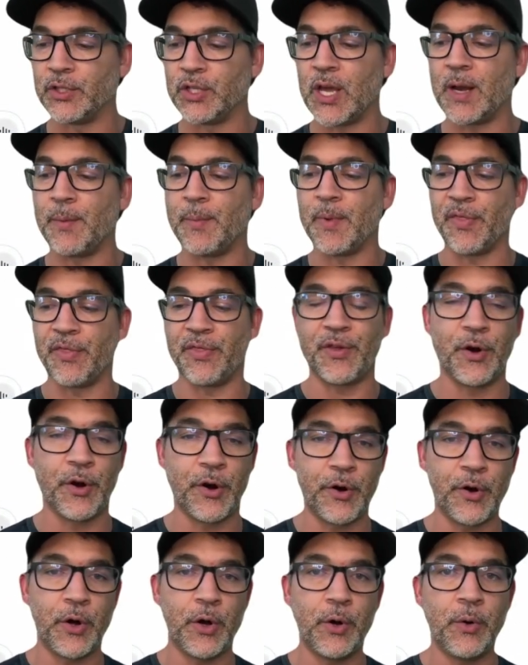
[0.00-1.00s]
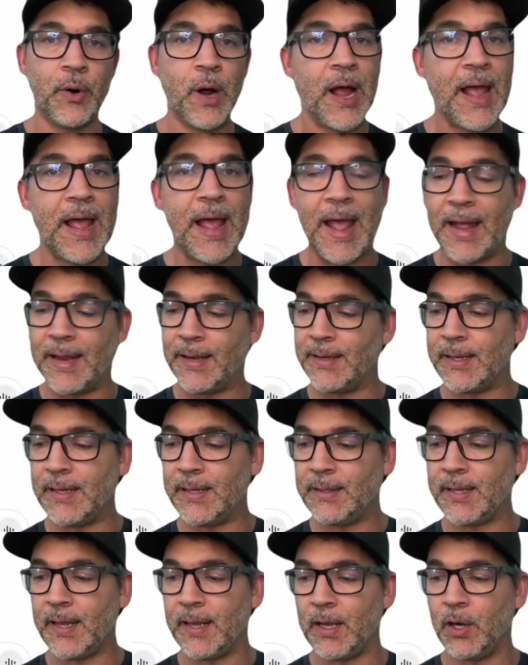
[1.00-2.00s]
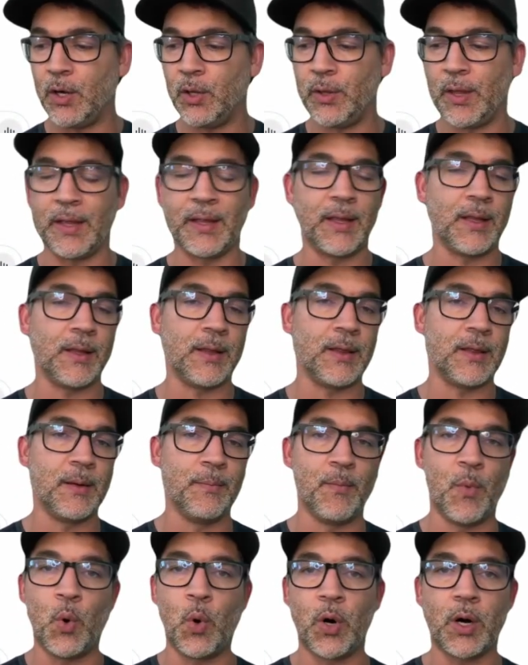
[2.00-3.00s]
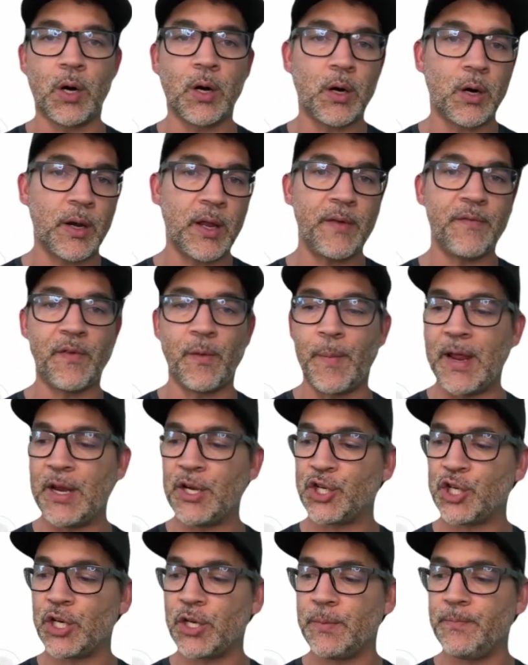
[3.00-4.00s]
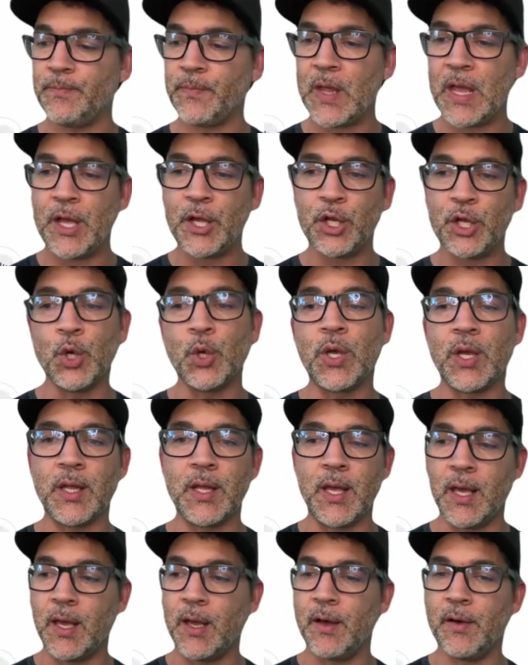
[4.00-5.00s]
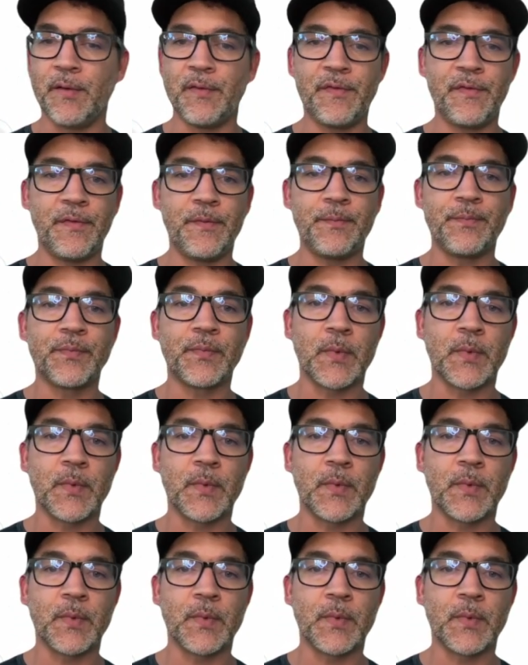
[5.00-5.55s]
You got to be thorough and detailed, and the more information you could give,